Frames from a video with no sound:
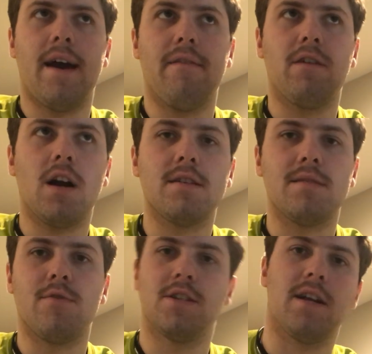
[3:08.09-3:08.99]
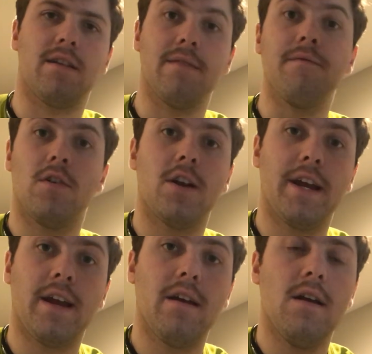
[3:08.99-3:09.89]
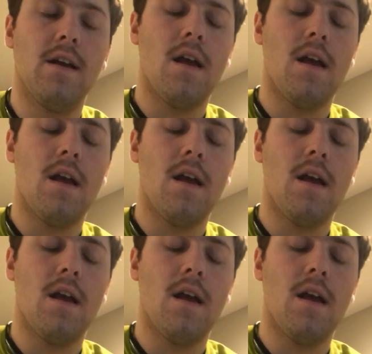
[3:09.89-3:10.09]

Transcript: I have customers that are converting.